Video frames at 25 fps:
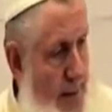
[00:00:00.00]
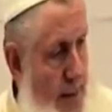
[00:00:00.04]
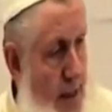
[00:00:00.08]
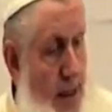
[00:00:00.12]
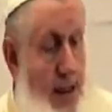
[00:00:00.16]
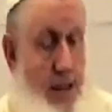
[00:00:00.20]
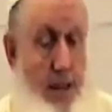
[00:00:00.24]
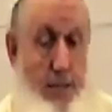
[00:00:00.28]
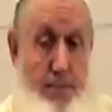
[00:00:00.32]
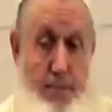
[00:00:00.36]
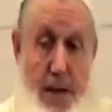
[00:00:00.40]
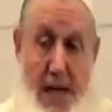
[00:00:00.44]

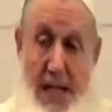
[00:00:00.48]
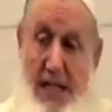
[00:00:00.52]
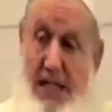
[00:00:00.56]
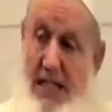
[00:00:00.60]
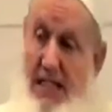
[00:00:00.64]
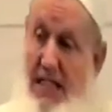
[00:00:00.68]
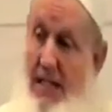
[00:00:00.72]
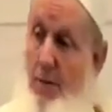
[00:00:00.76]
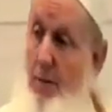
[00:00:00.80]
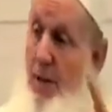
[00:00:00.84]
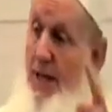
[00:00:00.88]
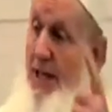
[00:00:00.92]

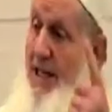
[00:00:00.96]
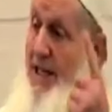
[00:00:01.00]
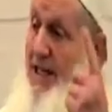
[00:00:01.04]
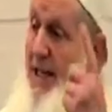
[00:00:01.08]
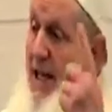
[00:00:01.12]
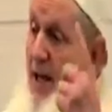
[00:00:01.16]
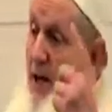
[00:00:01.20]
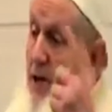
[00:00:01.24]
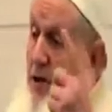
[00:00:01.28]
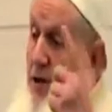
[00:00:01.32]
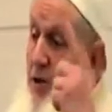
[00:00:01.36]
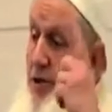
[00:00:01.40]
Especially when he
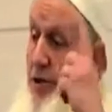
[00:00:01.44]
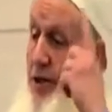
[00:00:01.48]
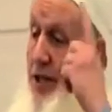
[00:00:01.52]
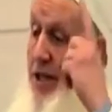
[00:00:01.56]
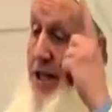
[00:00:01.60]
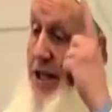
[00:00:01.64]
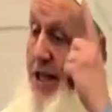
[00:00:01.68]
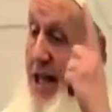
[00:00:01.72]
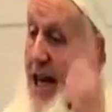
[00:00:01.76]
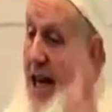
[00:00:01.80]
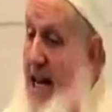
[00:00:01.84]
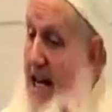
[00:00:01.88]
tells you the
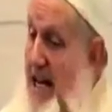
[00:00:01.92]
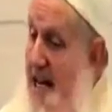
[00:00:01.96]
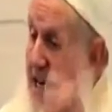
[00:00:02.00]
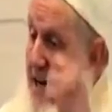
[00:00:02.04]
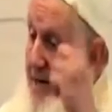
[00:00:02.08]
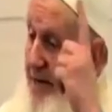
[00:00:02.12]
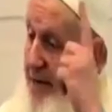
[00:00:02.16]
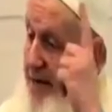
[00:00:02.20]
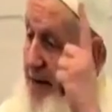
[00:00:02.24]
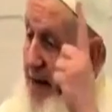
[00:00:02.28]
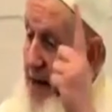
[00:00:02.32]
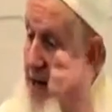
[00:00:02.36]

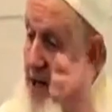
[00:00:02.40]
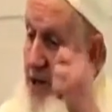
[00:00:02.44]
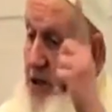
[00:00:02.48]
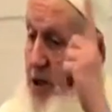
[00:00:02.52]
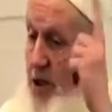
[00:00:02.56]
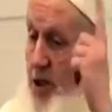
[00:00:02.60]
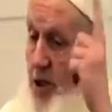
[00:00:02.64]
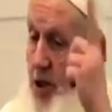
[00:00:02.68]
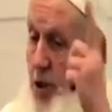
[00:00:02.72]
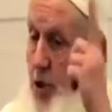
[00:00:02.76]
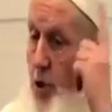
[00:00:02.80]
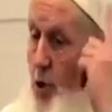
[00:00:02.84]
negative things
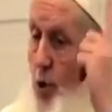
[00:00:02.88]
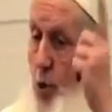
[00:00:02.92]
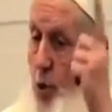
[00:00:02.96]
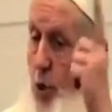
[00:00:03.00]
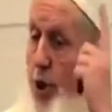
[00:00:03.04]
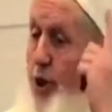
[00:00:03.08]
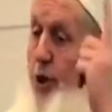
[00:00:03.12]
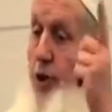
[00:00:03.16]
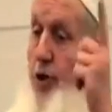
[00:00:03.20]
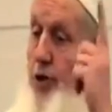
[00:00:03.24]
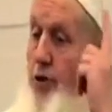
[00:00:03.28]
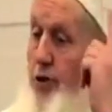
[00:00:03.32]
that you
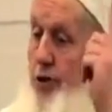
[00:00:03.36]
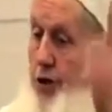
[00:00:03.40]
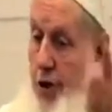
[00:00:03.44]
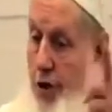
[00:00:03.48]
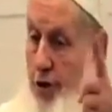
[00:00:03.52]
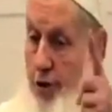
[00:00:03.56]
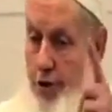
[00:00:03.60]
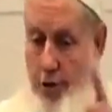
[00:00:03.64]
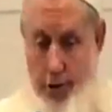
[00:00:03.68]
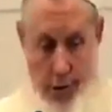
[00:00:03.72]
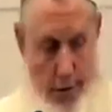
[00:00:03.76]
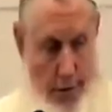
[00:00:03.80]
will
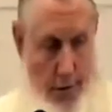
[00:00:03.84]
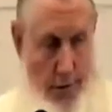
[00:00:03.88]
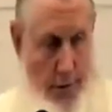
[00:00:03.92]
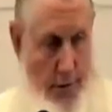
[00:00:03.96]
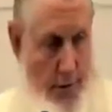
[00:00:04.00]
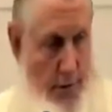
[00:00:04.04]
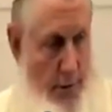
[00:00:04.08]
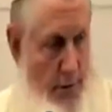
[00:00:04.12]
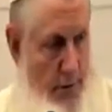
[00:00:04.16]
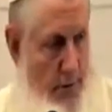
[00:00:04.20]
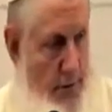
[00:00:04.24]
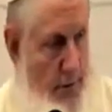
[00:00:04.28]

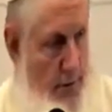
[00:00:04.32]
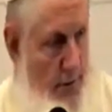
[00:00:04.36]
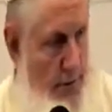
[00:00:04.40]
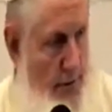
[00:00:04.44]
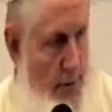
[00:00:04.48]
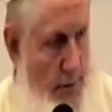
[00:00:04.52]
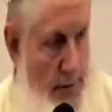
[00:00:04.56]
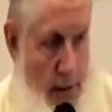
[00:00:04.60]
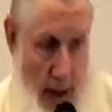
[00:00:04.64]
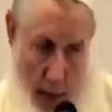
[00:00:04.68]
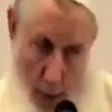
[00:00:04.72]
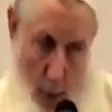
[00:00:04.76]
do,
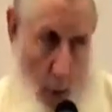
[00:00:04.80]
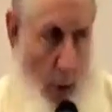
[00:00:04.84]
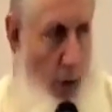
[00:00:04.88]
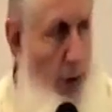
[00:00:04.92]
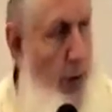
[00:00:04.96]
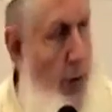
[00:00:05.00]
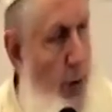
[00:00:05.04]
and we're